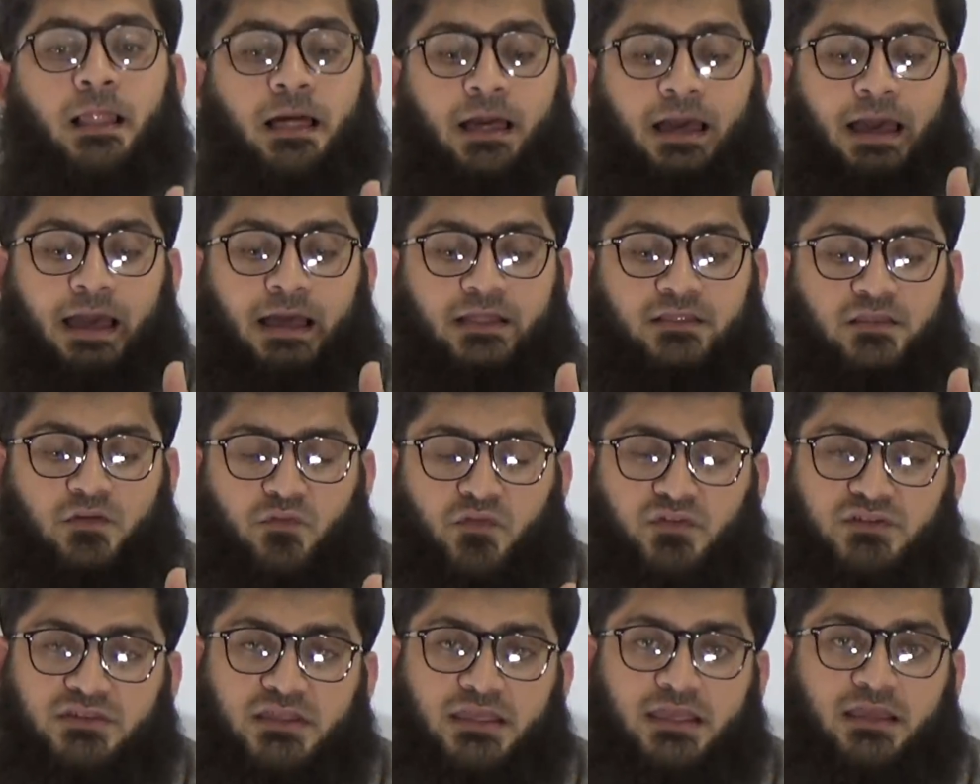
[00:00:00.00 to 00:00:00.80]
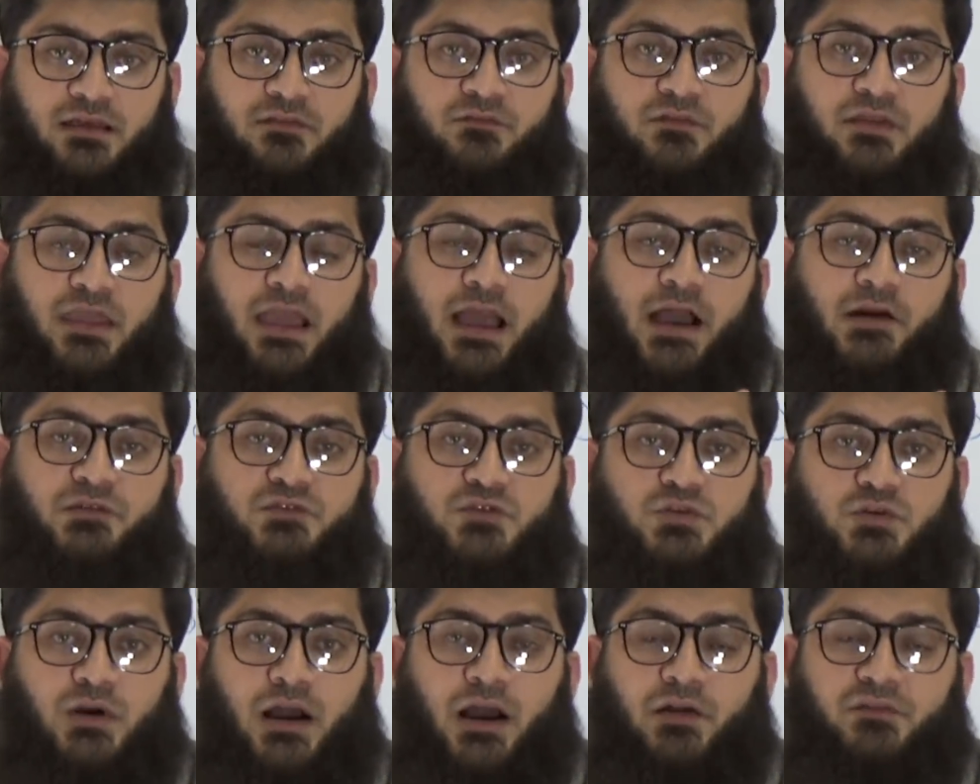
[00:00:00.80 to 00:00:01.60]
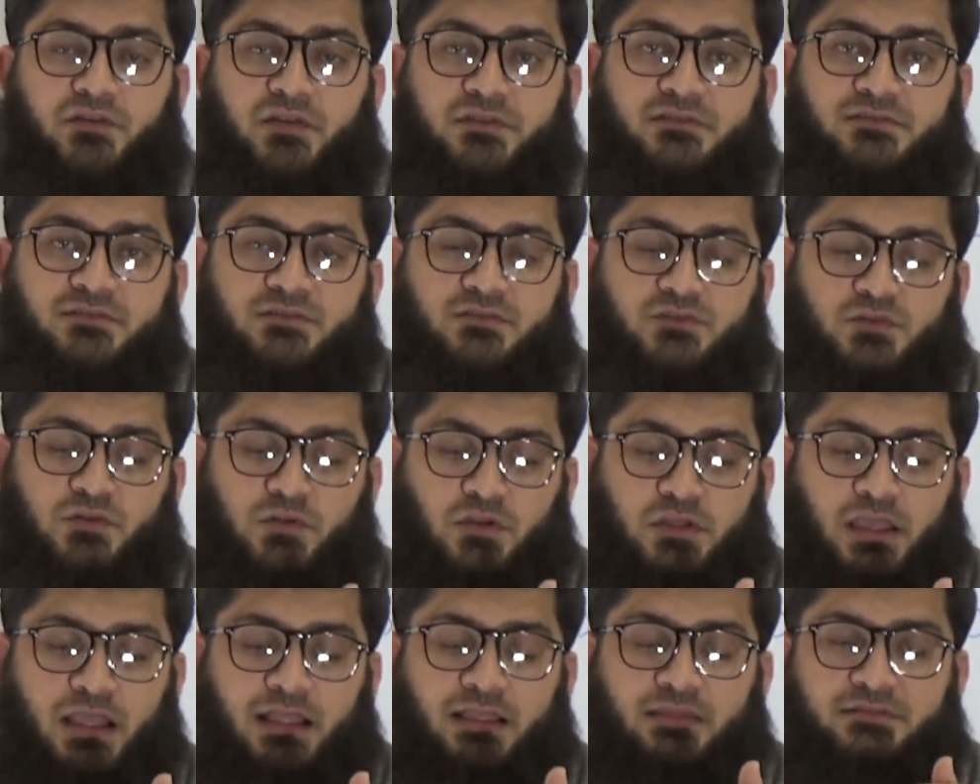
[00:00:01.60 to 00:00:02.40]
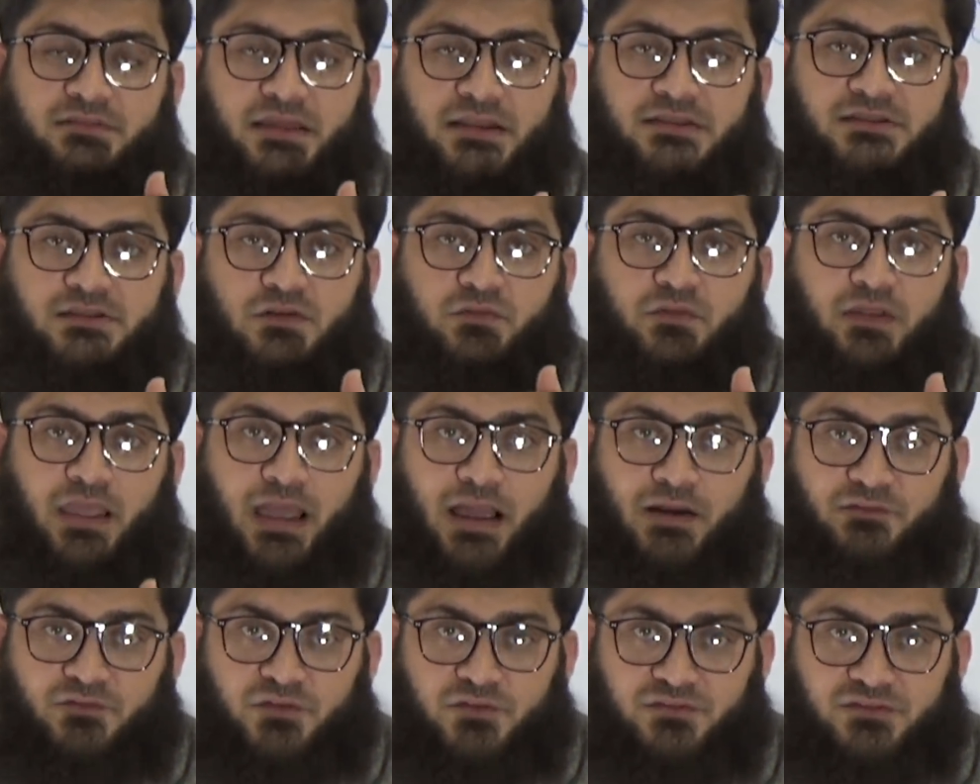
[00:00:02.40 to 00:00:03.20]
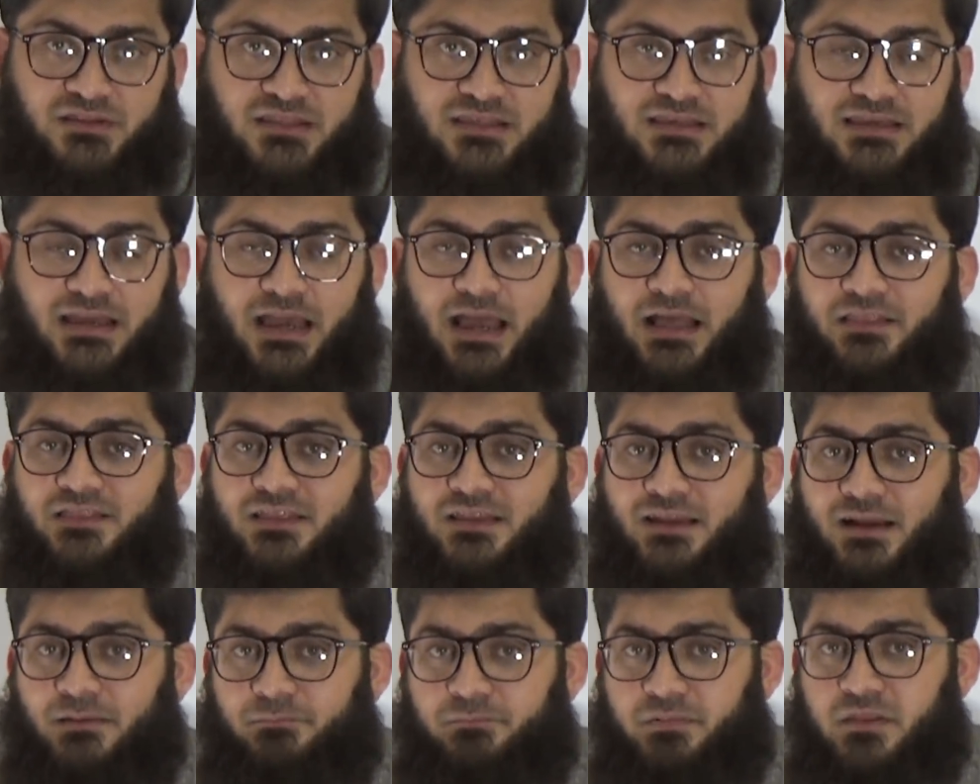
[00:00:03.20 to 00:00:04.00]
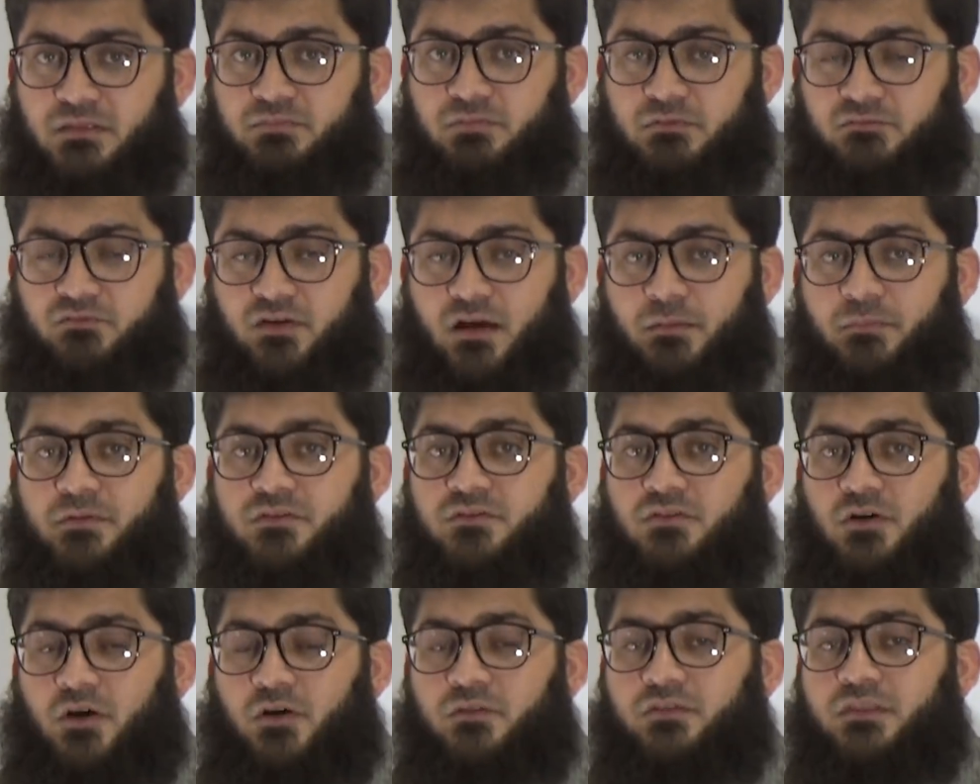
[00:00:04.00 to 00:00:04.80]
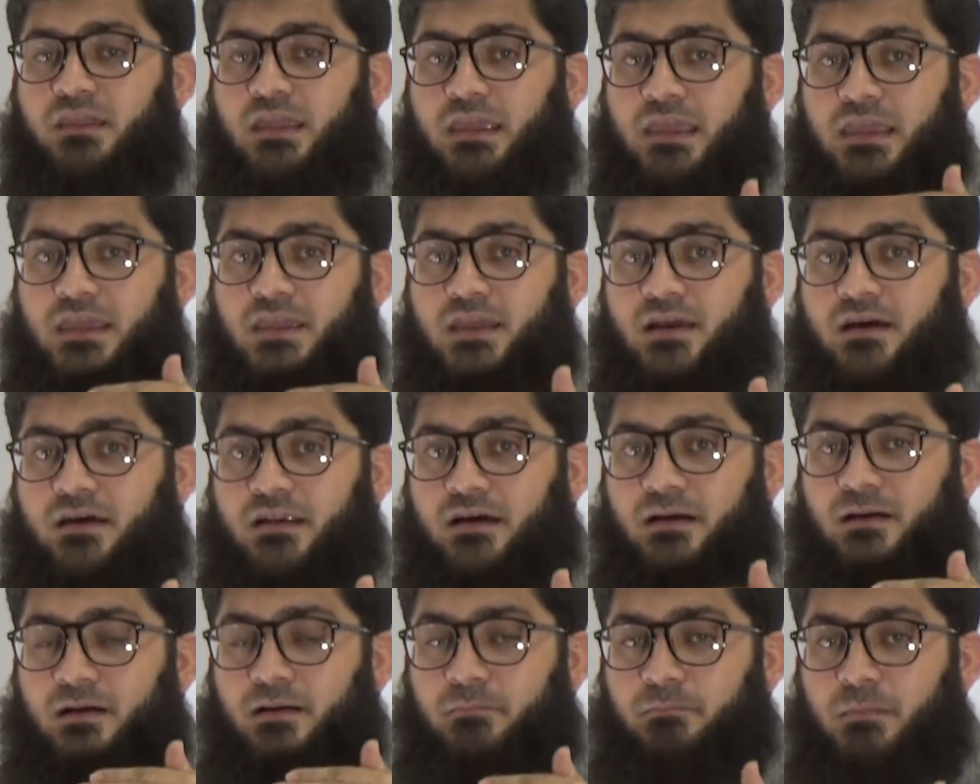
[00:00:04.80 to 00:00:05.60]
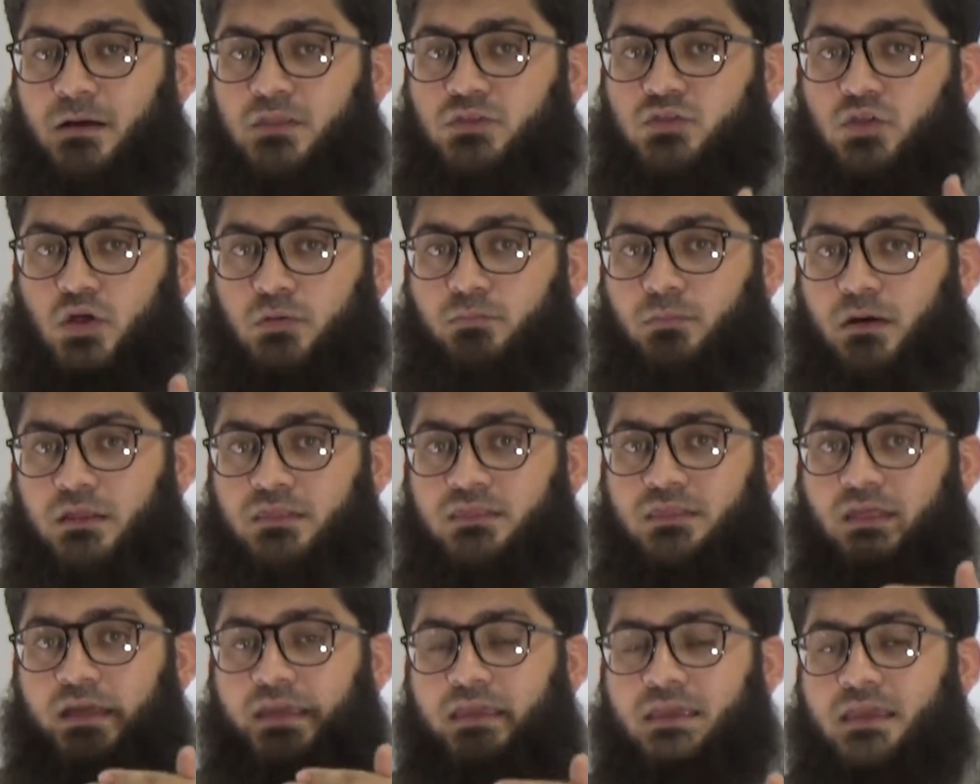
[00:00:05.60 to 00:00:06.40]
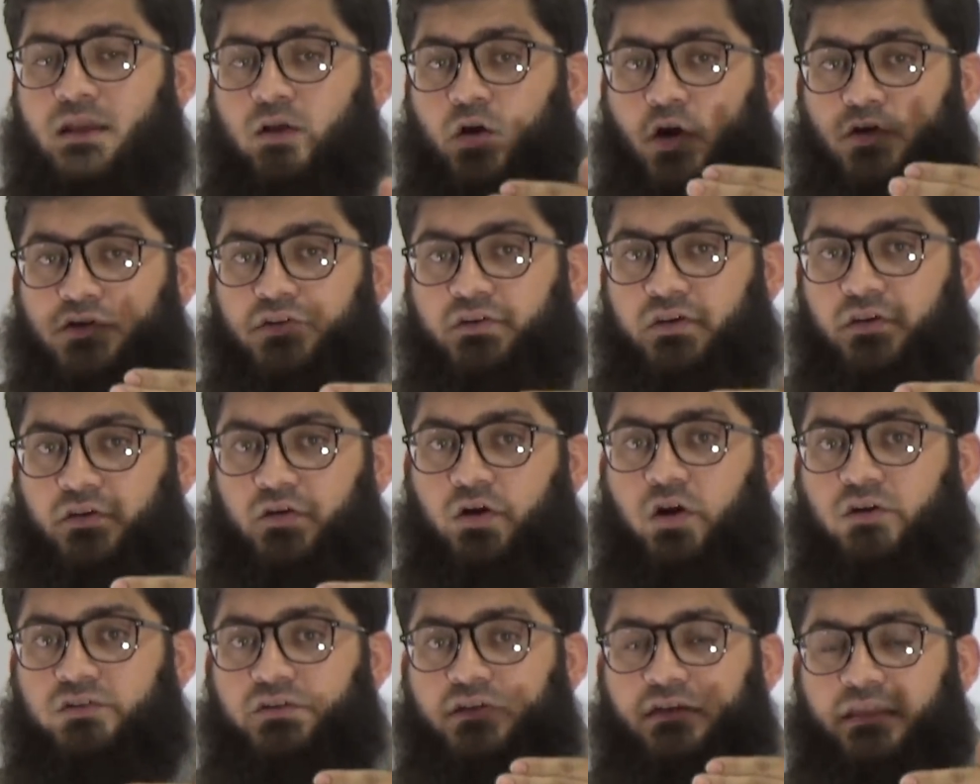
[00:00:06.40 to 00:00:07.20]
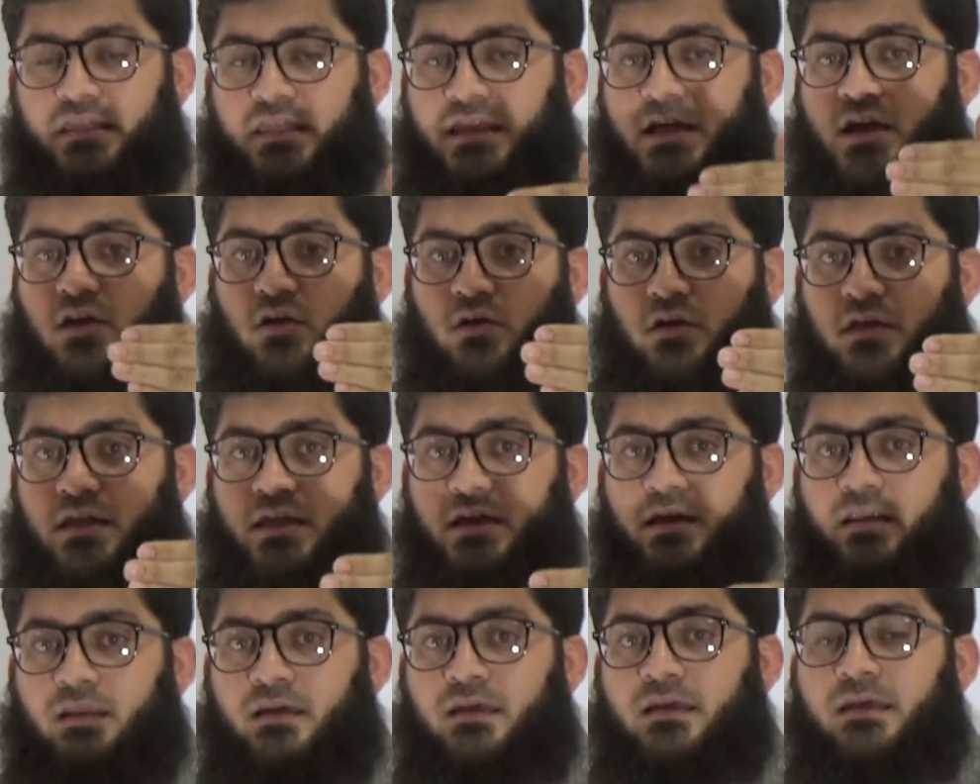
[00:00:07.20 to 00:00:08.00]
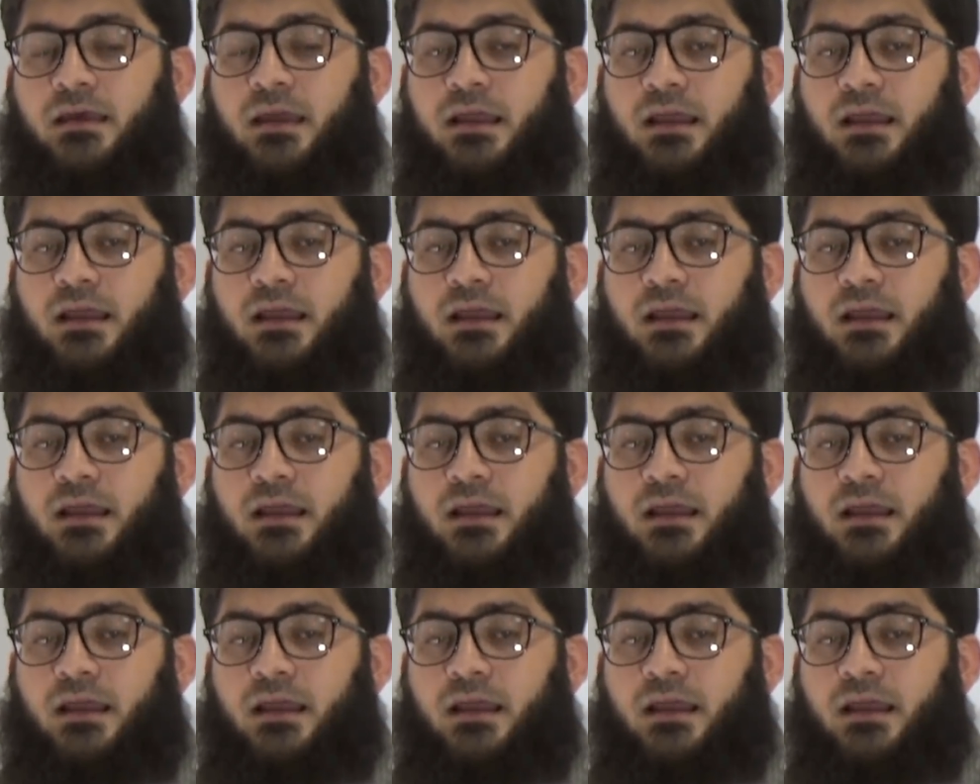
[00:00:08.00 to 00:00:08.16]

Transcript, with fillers: And if you see, we have to, after looking at the sector, we have to see at the company's performance on the year, uh, month on month, year, quarter on quarter, year on year,